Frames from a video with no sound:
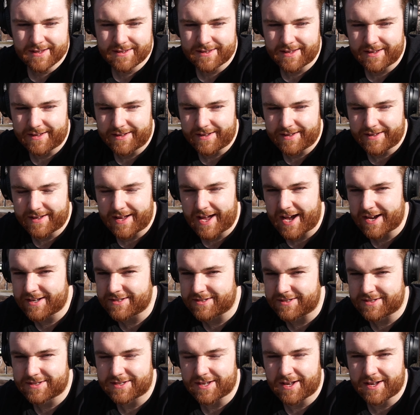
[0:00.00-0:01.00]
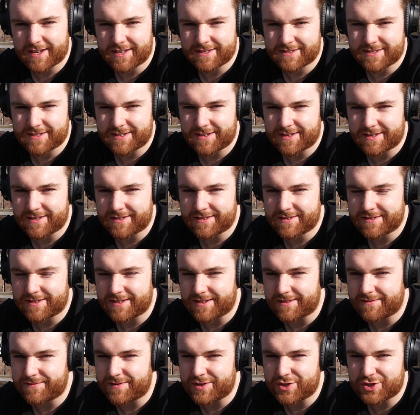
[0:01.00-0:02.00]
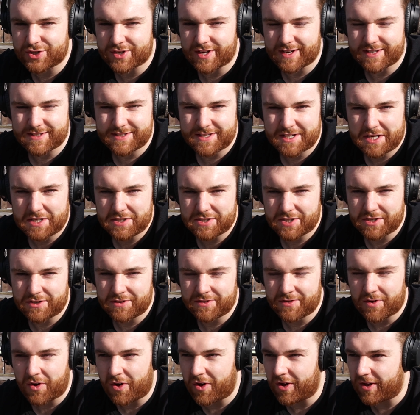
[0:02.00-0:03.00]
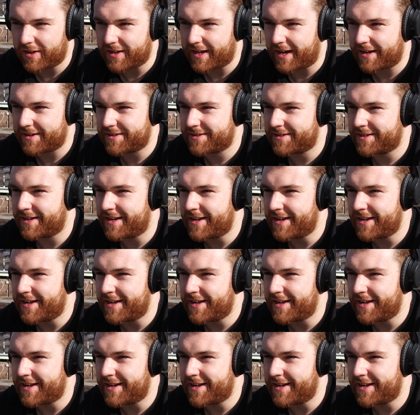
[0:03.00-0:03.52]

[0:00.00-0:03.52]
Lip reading: the exercising, the visualization, all that